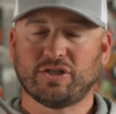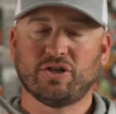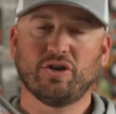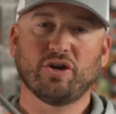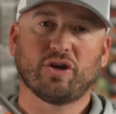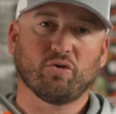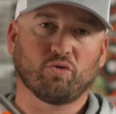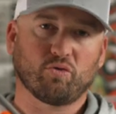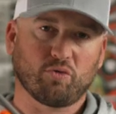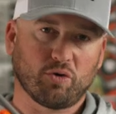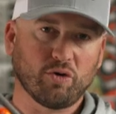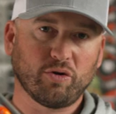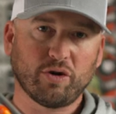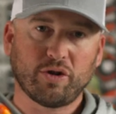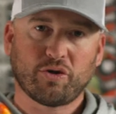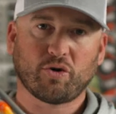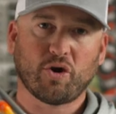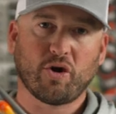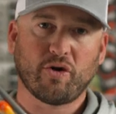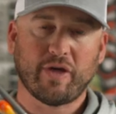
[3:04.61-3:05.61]
So you could really
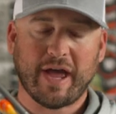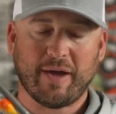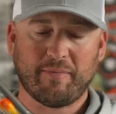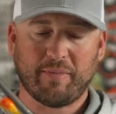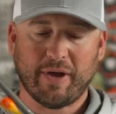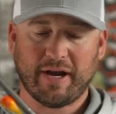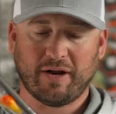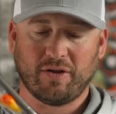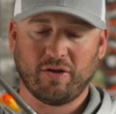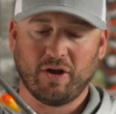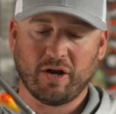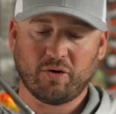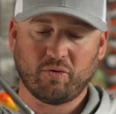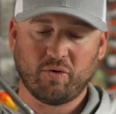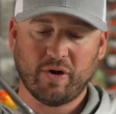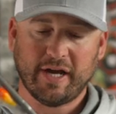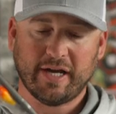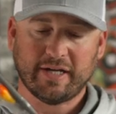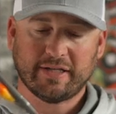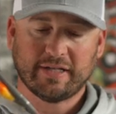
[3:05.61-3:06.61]
throw that bait a long
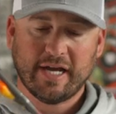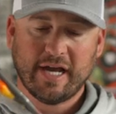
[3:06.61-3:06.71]
ways.